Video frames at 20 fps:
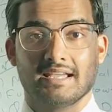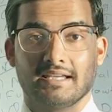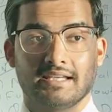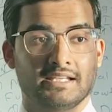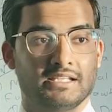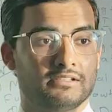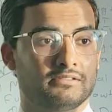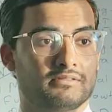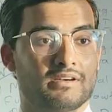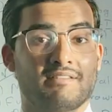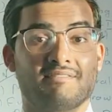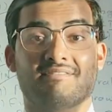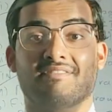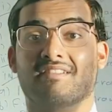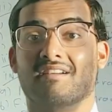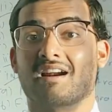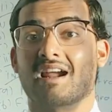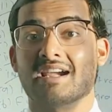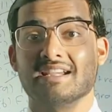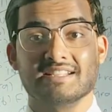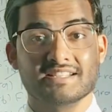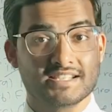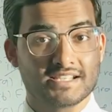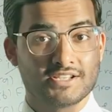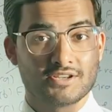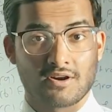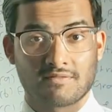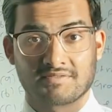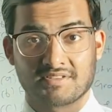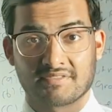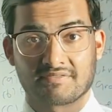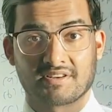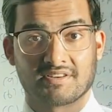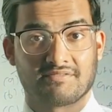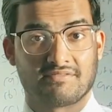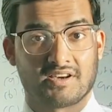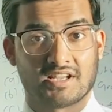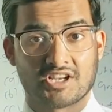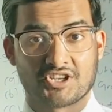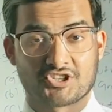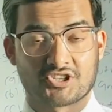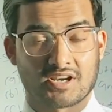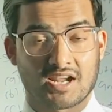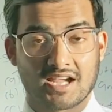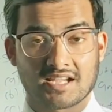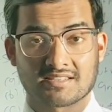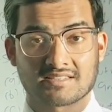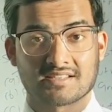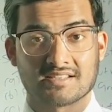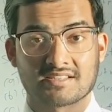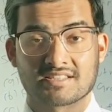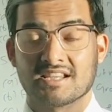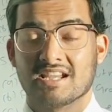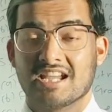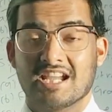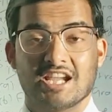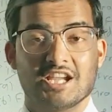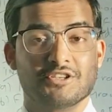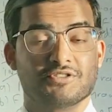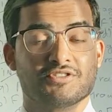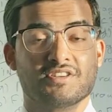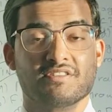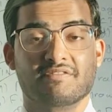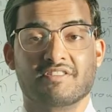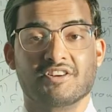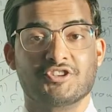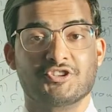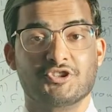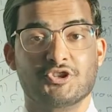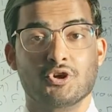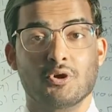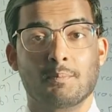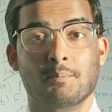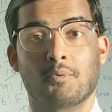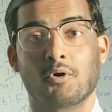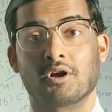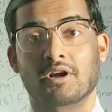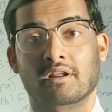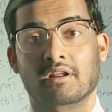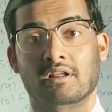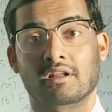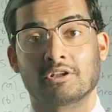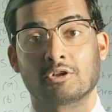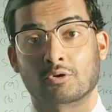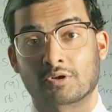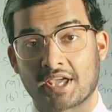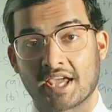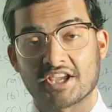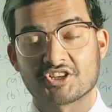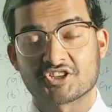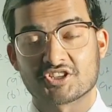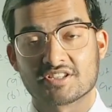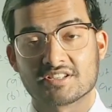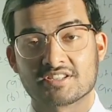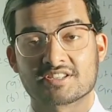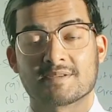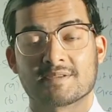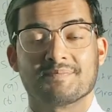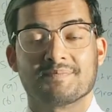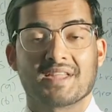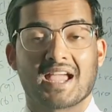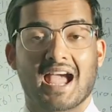in a variety of different financial assets into different geopolitical locations,